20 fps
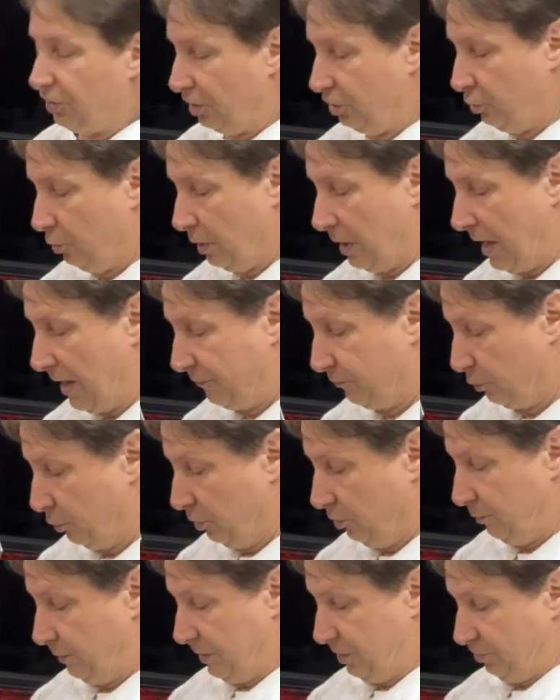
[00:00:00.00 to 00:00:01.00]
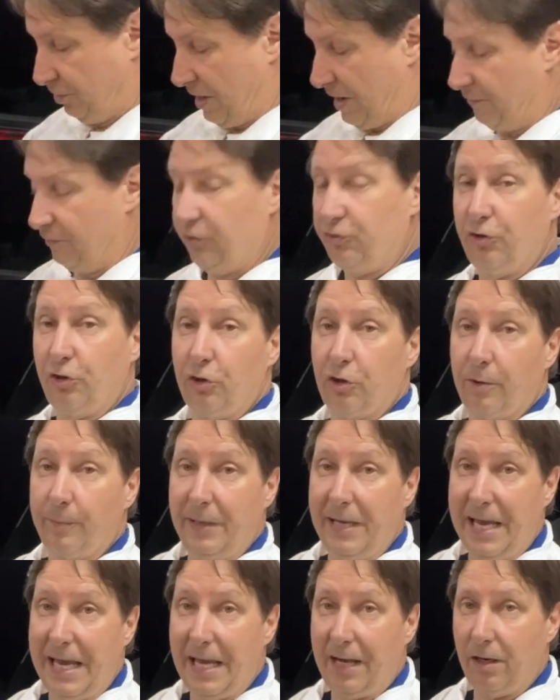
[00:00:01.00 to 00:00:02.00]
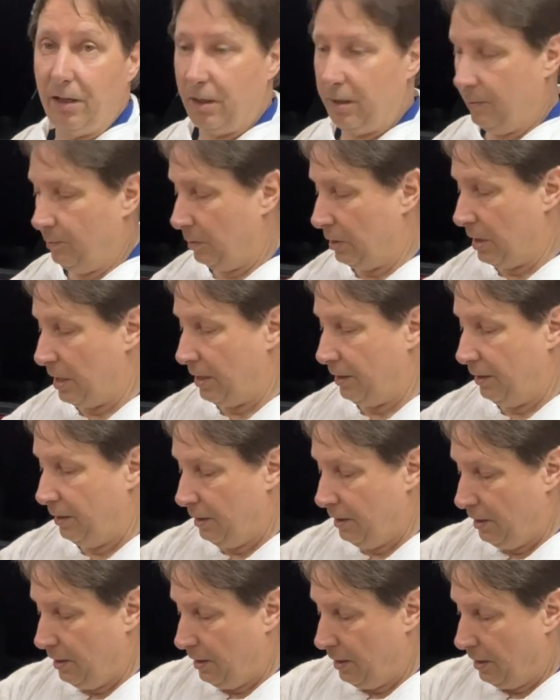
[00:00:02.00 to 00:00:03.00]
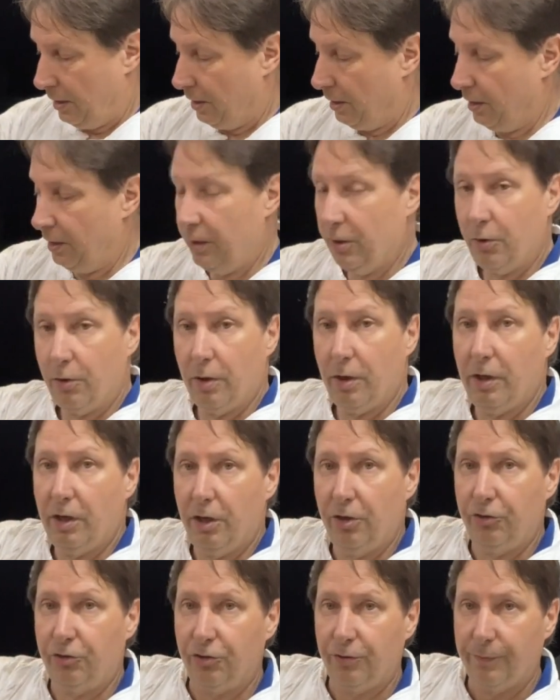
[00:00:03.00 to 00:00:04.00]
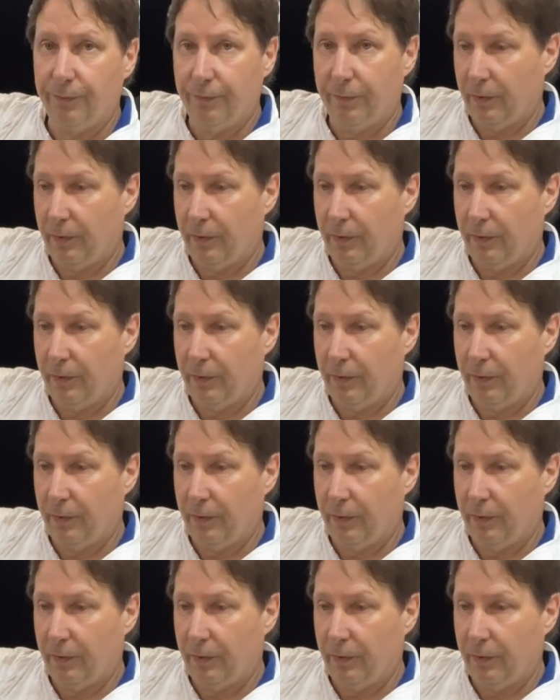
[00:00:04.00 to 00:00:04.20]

I do it afterwards because obviously you're gonna be handling them a lot. And here it is.